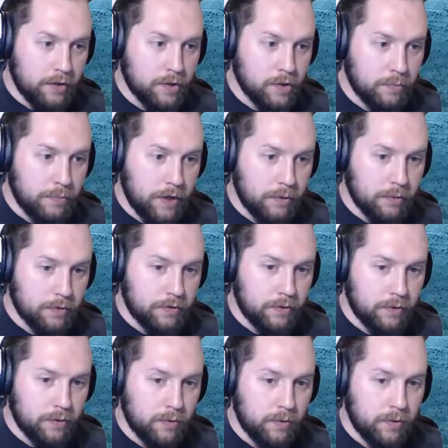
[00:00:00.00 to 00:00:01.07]
You should be able
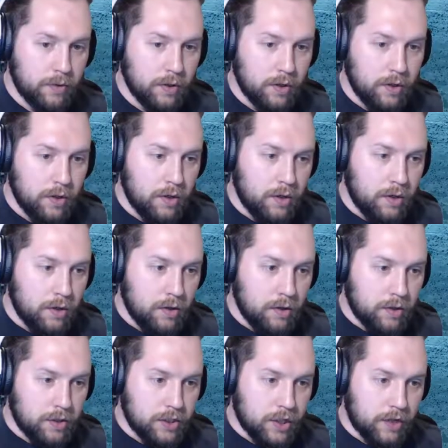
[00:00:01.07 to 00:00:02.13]
to
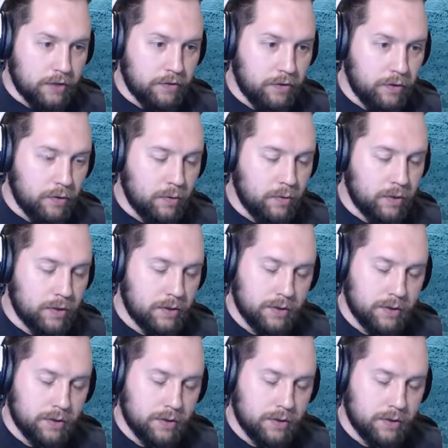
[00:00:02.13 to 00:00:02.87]
hookshot to